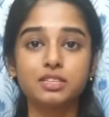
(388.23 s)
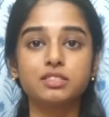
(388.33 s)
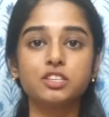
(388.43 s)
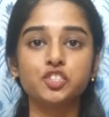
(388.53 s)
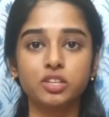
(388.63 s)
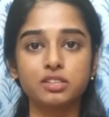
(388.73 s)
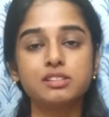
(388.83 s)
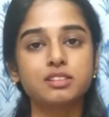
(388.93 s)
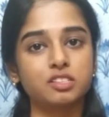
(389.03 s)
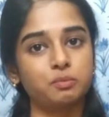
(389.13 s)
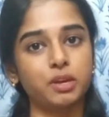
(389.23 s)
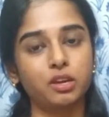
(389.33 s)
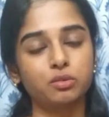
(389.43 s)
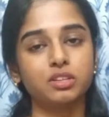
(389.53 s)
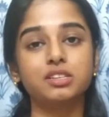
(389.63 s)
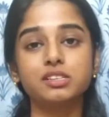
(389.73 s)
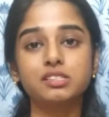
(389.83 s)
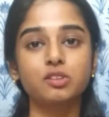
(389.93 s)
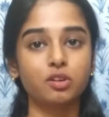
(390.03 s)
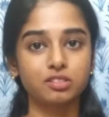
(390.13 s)
is the Cheryls
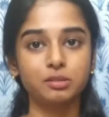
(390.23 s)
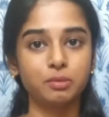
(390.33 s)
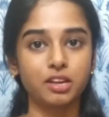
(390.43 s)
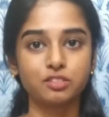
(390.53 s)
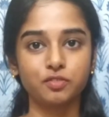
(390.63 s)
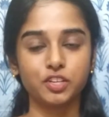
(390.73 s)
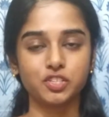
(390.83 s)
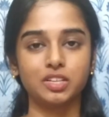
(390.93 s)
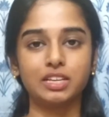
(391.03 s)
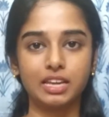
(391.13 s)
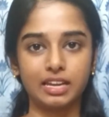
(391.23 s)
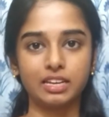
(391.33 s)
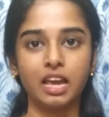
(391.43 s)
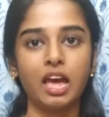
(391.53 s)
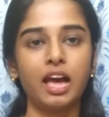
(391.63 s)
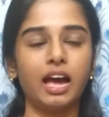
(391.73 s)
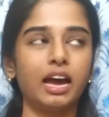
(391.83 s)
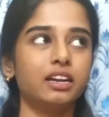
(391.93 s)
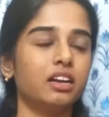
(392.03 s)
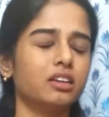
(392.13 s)
Cosmeceuticals Oxyblast facial kit,
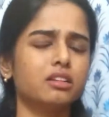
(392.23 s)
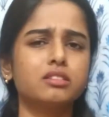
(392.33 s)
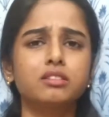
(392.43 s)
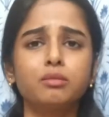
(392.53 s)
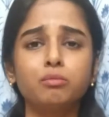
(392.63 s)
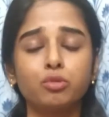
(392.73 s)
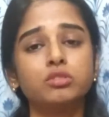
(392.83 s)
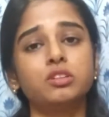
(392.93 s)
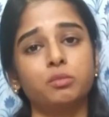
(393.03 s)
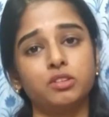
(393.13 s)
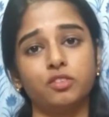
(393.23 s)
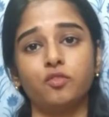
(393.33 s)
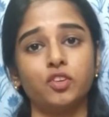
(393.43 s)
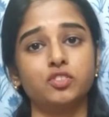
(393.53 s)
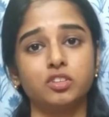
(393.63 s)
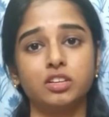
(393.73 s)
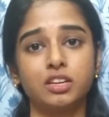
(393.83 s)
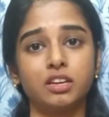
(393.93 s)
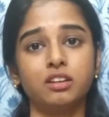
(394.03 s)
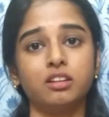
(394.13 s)
and like, it's the most amazing facial
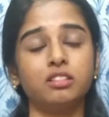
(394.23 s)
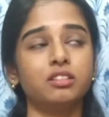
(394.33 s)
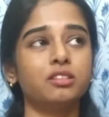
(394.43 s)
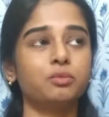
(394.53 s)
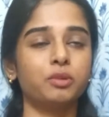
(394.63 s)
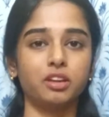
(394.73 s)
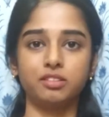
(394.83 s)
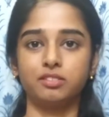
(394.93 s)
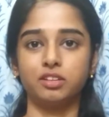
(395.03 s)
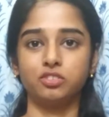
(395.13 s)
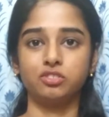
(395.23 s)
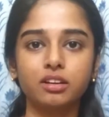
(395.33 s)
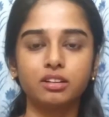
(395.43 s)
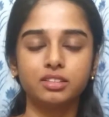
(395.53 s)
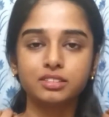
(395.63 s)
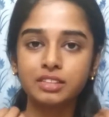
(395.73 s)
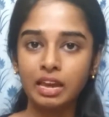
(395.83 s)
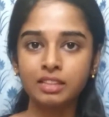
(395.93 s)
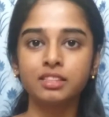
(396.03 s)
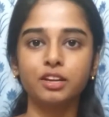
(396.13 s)
kit in this price range. The
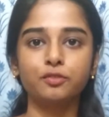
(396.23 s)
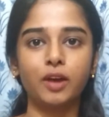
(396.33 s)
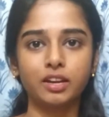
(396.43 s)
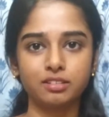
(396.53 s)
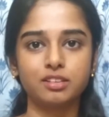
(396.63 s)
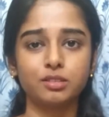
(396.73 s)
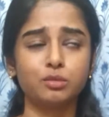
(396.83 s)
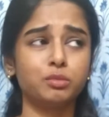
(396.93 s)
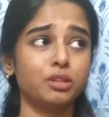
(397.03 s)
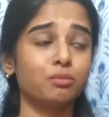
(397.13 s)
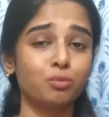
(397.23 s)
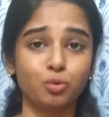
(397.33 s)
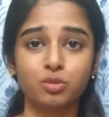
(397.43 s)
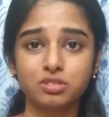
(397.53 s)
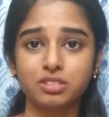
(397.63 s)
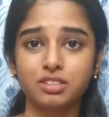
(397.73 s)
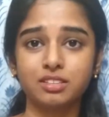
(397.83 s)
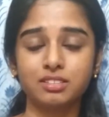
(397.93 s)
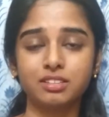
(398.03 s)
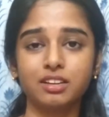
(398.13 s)
thing that fantasizes me the most
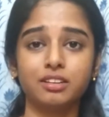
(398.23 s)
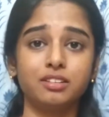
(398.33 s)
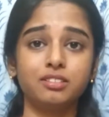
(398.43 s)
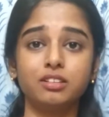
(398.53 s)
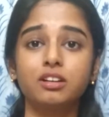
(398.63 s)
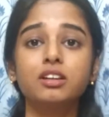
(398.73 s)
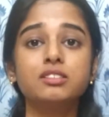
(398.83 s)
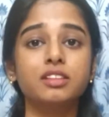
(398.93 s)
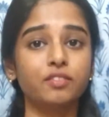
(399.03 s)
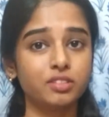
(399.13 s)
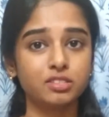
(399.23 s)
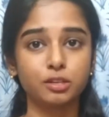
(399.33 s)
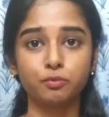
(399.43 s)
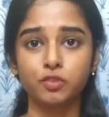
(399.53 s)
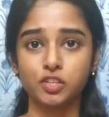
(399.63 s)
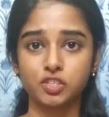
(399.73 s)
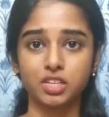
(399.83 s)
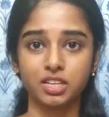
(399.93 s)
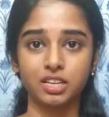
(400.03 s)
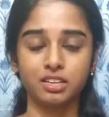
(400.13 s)
is that it is a 7-step
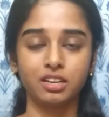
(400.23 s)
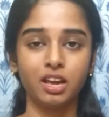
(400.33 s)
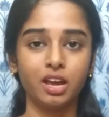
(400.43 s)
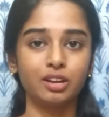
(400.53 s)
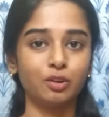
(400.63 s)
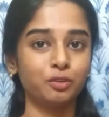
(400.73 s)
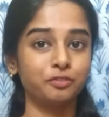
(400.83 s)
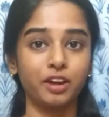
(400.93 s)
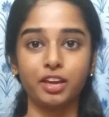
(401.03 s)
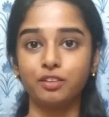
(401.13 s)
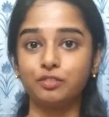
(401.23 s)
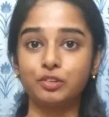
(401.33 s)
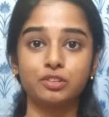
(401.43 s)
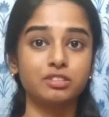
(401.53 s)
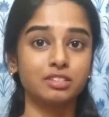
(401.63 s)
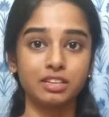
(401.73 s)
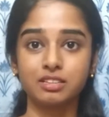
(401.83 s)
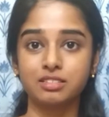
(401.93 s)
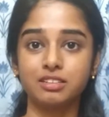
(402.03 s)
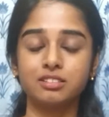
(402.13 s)
facial kit, not 5, not
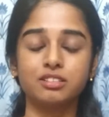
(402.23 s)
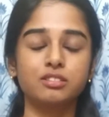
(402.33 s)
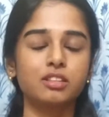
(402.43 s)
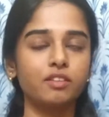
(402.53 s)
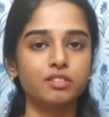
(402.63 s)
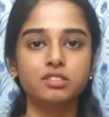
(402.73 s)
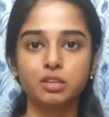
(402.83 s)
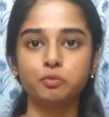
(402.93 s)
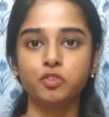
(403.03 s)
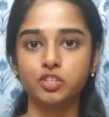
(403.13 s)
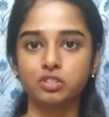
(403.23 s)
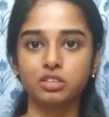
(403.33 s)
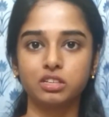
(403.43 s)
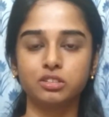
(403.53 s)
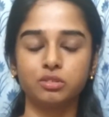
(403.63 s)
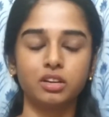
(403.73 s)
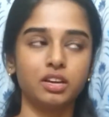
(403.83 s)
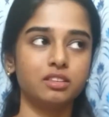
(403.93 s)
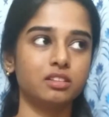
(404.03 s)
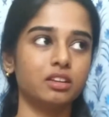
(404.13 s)
6. It's a 7-step facial kit, you
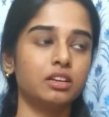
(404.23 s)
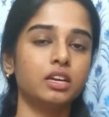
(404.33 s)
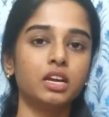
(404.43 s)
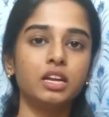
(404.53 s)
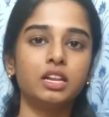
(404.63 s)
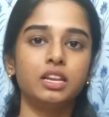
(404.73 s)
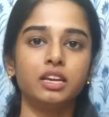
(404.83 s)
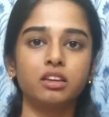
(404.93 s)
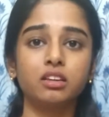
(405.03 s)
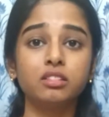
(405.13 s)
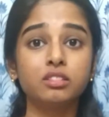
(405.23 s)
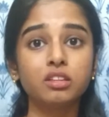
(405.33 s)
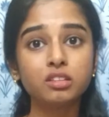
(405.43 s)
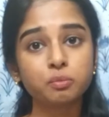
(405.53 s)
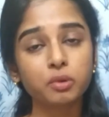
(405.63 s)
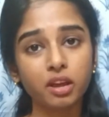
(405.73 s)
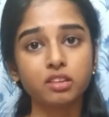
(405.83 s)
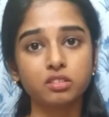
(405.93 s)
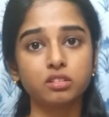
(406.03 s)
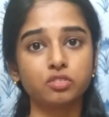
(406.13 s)
guys. And like, in this
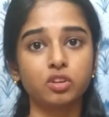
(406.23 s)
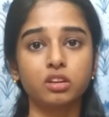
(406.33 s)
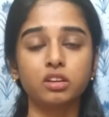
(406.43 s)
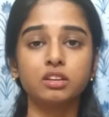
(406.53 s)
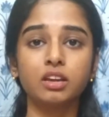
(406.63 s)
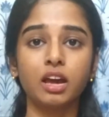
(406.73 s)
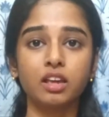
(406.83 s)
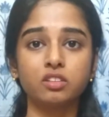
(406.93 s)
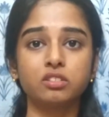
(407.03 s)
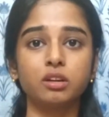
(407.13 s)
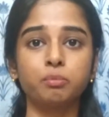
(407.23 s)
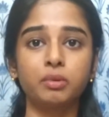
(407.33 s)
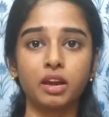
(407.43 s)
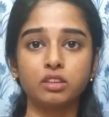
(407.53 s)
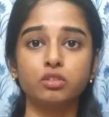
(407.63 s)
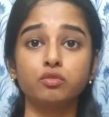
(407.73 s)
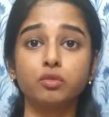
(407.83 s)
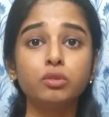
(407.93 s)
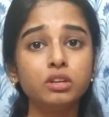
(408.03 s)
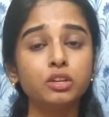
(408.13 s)
price range, like, it has a price of
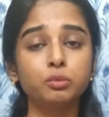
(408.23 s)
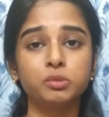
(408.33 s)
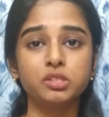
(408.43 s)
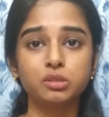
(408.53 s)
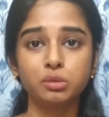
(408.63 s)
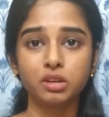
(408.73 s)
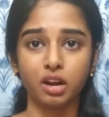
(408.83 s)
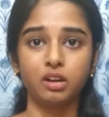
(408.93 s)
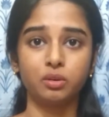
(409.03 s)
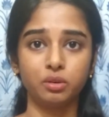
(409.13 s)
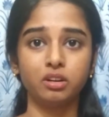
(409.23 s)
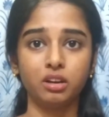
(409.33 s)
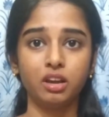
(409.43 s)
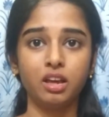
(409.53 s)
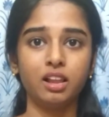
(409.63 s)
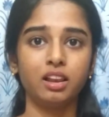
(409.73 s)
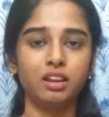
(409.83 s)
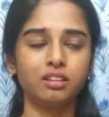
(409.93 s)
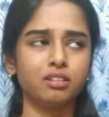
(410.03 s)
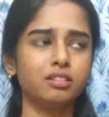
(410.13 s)
only rupees 300.
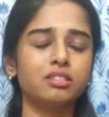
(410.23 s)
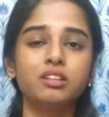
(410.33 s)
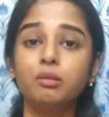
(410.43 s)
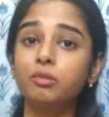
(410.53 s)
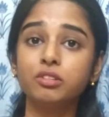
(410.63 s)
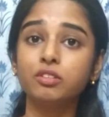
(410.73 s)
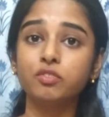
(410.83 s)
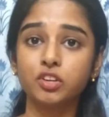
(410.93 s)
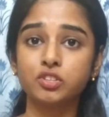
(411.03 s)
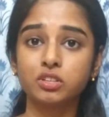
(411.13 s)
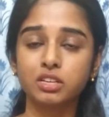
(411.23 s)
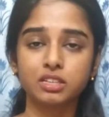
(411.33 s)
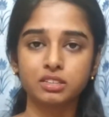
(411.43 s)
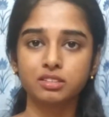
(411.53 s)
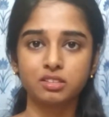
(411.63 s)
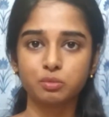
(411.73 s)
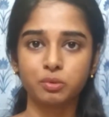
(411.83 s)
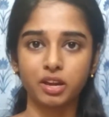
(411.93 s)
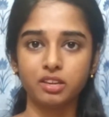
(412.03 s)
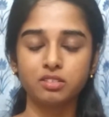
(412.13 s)
Like, it's an amazing facial kit in this
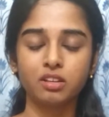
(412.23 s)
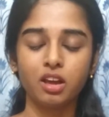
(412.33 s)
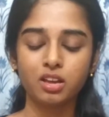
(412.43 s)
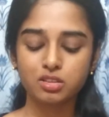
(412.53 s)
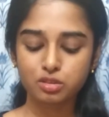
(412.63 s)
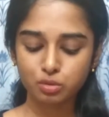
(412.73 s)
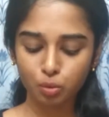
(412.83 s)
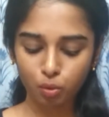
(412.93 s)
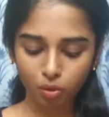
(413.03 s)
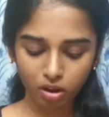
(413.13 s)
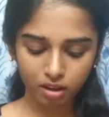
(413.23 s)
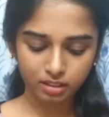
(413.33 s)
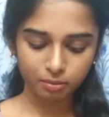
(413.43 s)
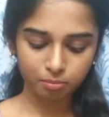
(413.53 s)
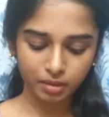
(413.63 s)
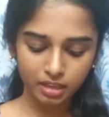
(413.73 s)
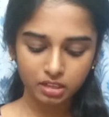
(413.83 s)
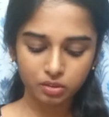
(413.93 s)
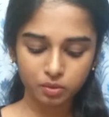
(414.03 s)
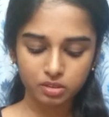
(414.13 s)
price. So the main
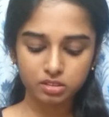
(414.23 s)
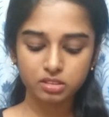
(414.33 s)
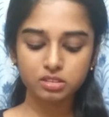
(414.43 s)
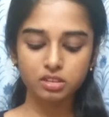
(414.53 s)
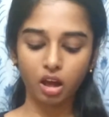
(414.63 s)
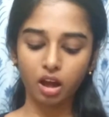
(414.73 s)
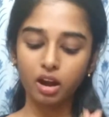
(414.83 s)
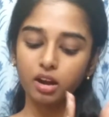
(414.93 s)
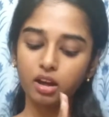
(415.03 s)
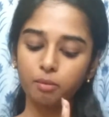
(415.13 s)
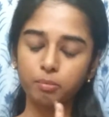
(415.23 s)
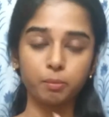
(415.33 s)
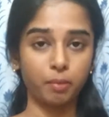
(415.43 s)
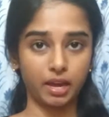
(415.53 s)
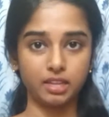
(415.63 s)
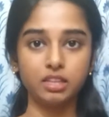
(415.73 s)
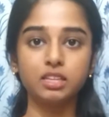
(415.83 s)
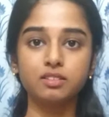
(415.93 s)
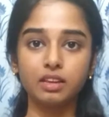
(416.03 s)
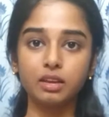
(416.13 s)
ingredients are
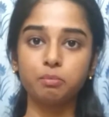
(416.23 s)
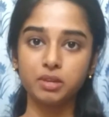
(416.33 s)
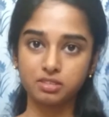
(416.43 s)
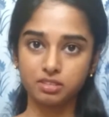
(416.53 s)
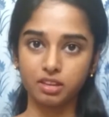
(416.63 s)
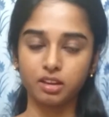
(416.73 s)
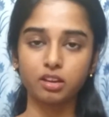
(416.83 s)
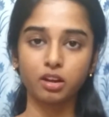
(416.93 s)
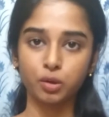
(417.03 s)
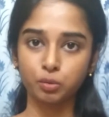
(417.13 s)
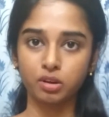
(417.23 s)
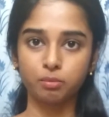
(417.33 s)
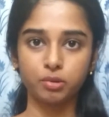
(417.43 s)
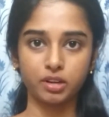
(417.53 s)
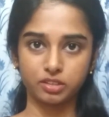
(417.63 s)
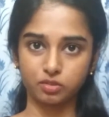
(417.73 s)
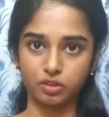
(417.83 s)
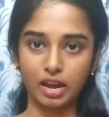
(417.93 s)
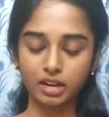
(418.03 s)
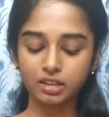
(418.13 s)
papain, zinc, PCA, cucumber
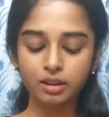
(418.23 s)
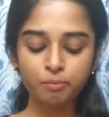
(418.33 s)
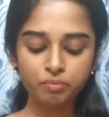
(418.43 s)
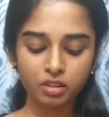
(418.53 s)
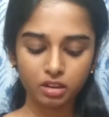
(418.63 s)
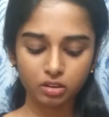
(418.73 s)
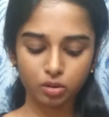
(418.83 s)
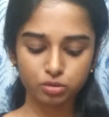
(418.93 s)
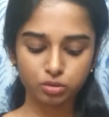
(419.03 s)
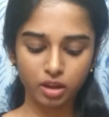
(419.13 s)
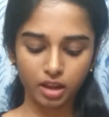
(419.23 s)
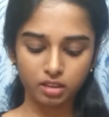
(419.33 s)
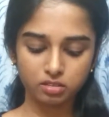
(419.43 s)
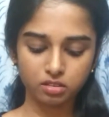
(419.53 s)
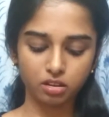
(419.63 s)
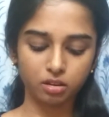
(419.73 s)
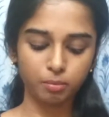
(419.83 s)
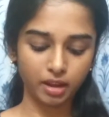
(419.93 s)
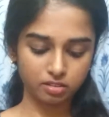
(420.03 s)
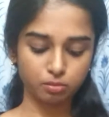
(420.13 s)
extract. It also has
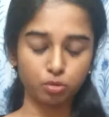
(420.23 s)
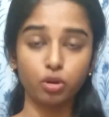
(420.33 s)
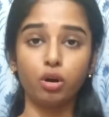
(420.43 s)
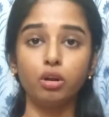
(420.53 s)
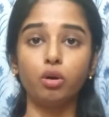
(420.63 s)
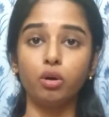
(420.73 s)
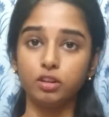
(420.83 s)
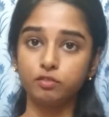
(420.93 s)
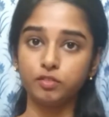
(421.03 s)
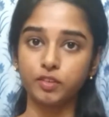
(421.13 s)
bisabolol, olive leaf